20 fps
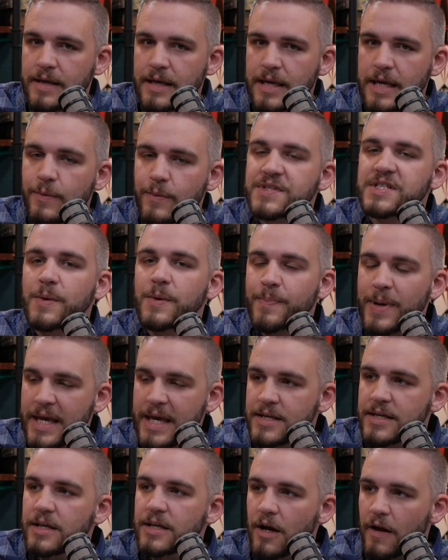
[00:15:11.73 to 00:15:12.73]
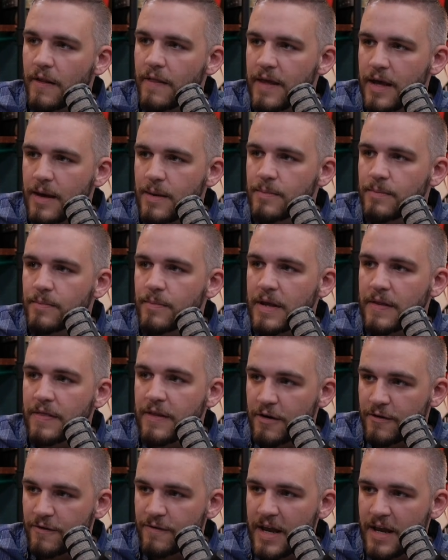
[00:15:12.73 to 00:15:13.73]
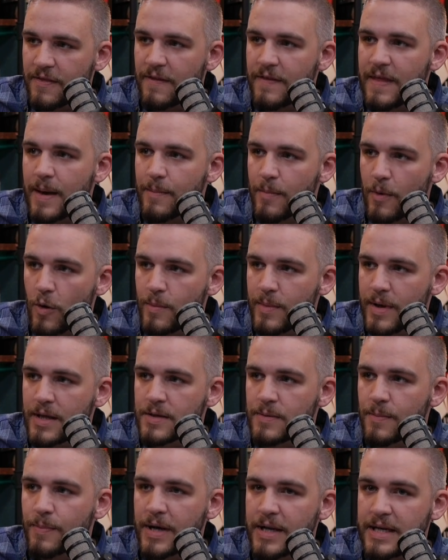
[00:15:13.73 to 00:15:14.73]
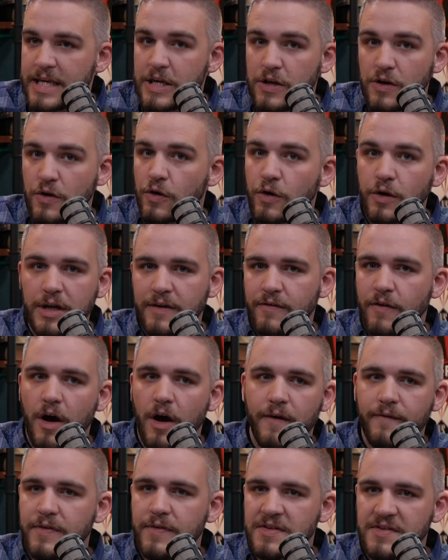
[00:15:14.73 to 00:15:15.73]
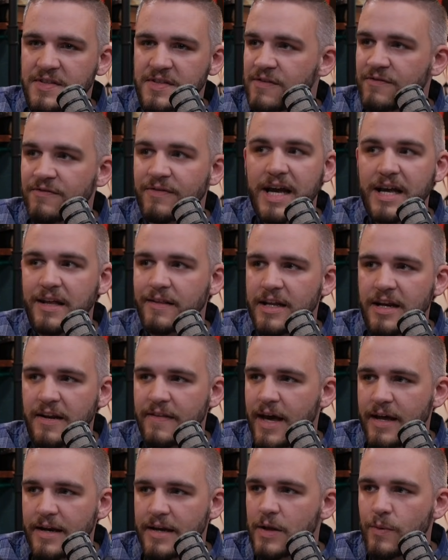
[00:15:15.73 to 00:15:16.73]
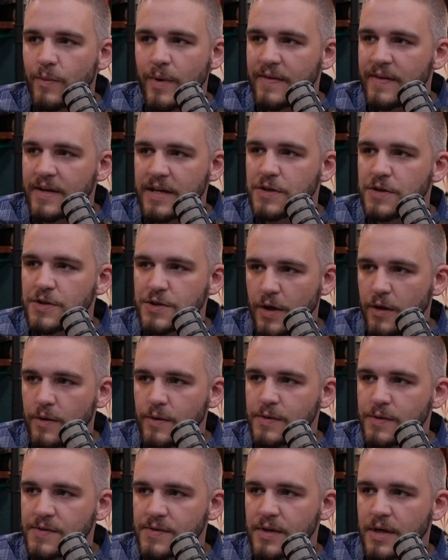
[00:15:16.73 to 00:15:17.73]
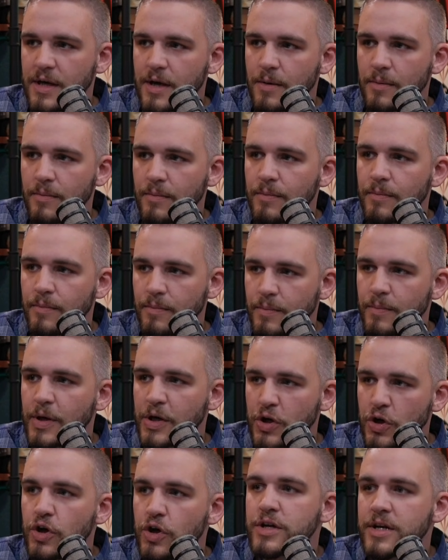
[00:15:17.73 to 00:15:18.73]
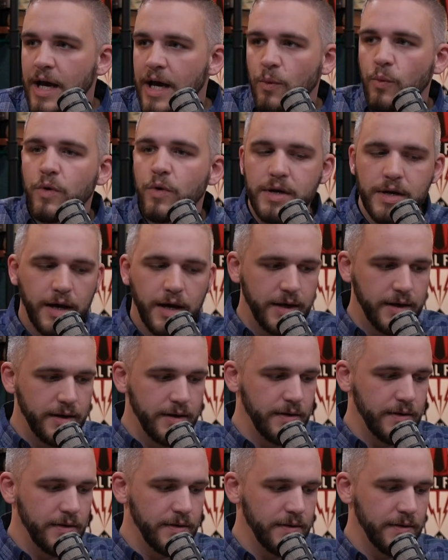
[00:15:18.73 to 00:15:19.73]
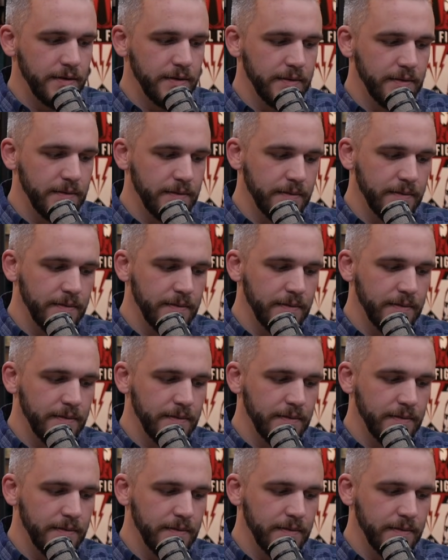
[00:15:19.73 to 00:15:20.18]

he was depending on them and their faith in that moment, but he could have obviously violated that in any way that he chose. I think so. But could I, not, I, would not. Yeah, I think, uh,